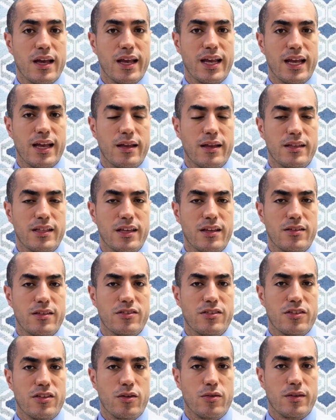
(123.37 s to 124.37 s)
and lead to
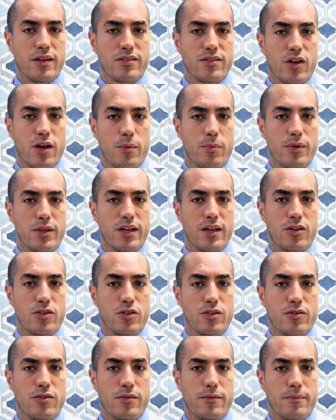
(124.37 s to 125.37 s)
serious
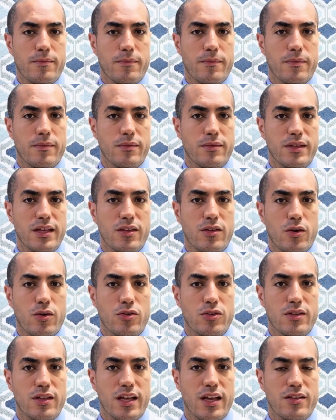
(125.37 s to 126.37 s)
complications. These
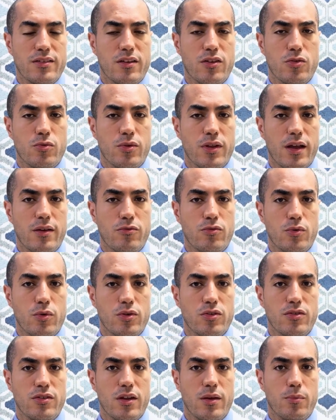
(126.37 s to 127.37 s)
urgent cases
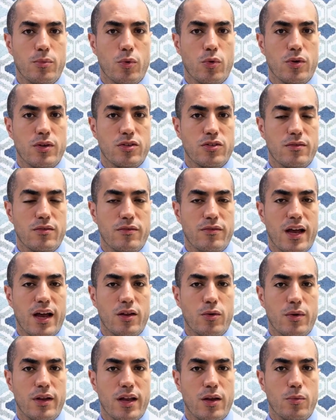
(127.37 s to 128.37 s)
reinforce the importance of
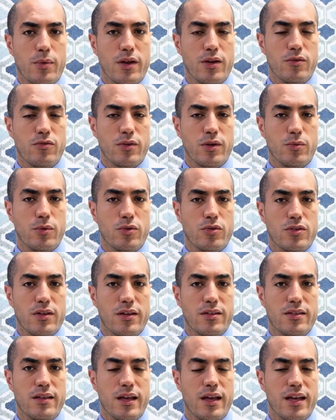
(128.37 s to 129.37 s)
evaluating whether
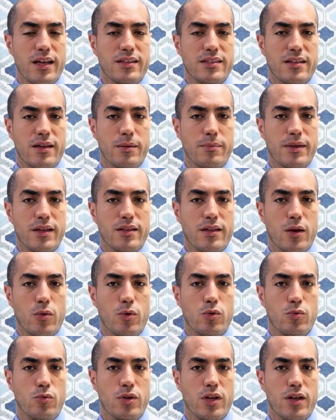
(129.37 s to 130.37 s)
phimosis is something that
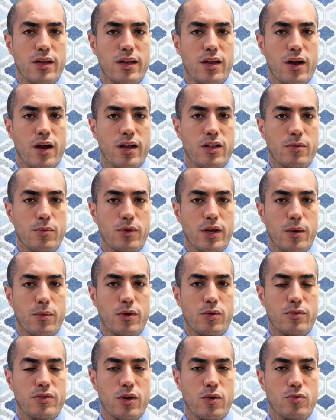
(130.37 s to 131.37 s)
will really cause
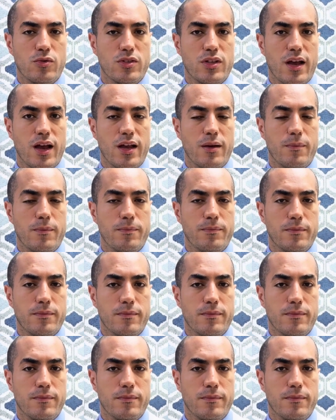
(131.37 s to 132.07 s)
problems over time.